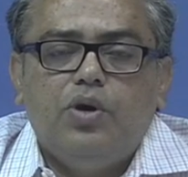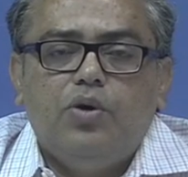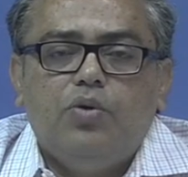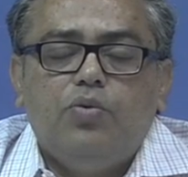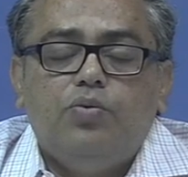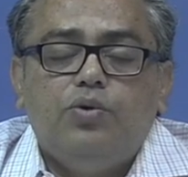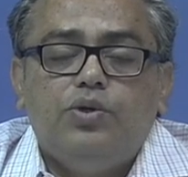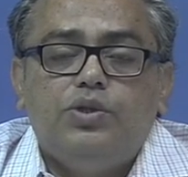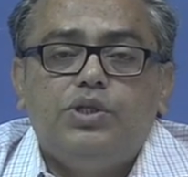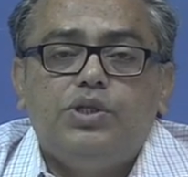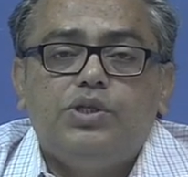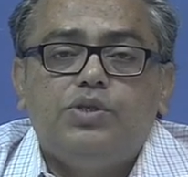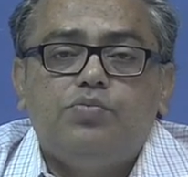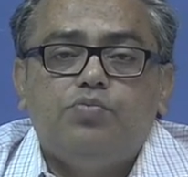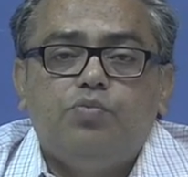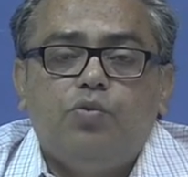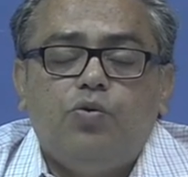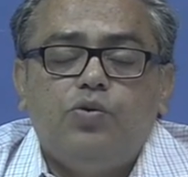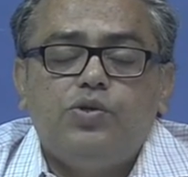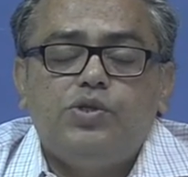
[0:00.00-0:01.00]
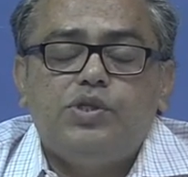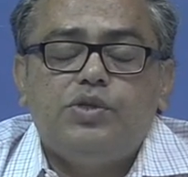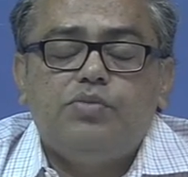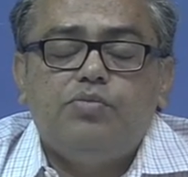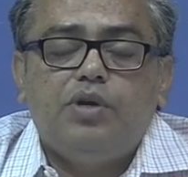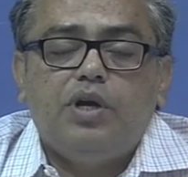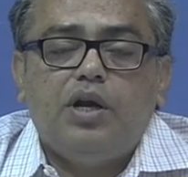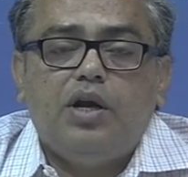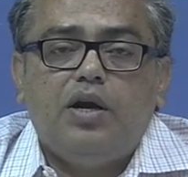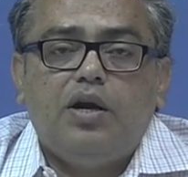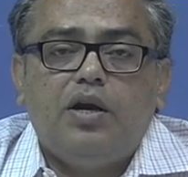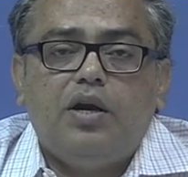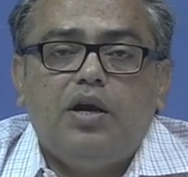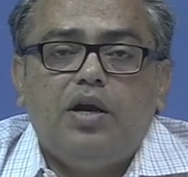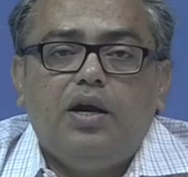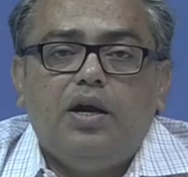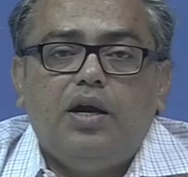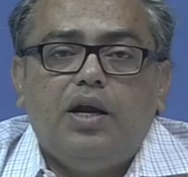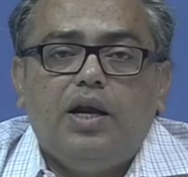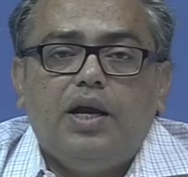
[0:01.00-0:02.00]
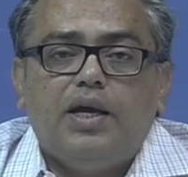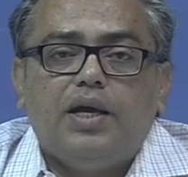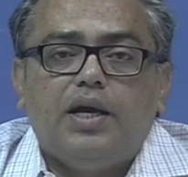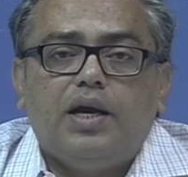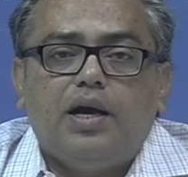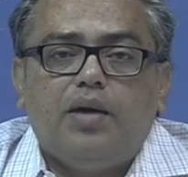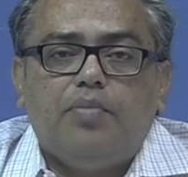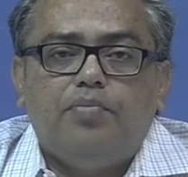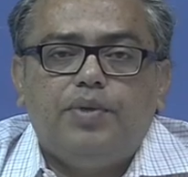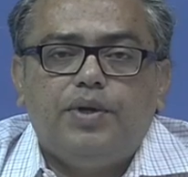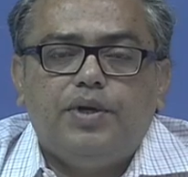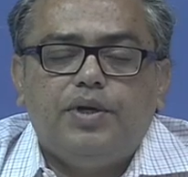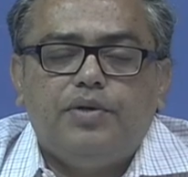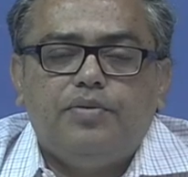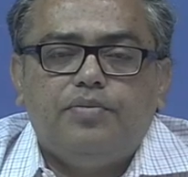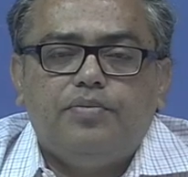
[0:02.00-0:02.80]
which is more similar like company,